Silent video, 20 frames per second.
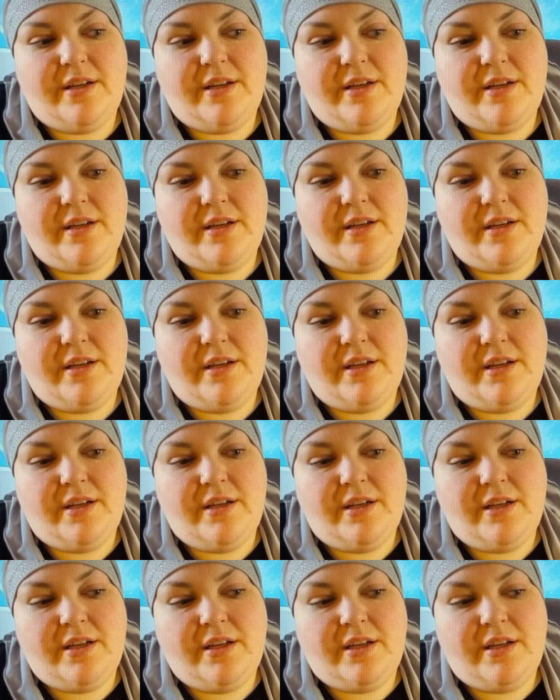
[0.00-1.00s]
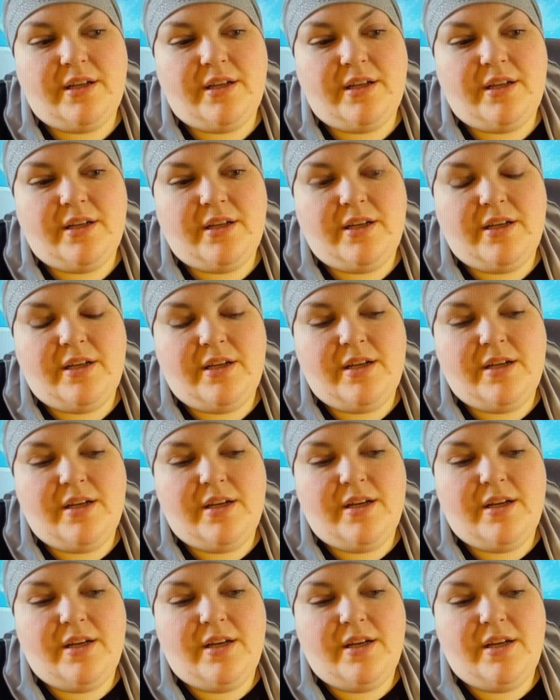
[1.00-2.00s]

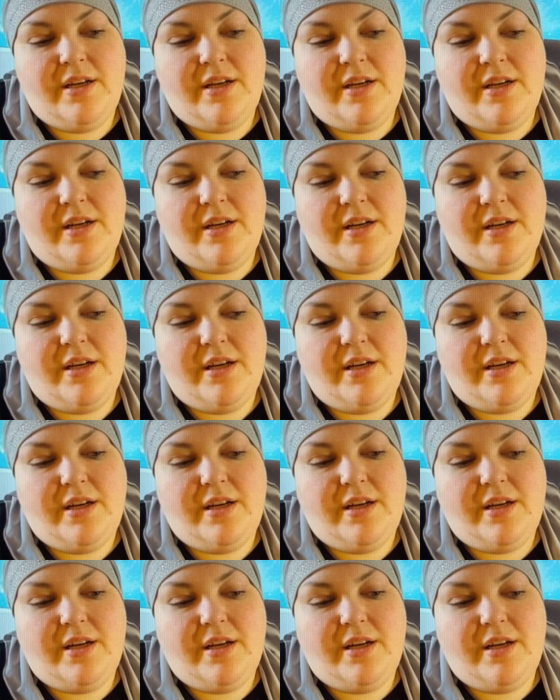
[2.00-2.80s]
(no one is talking)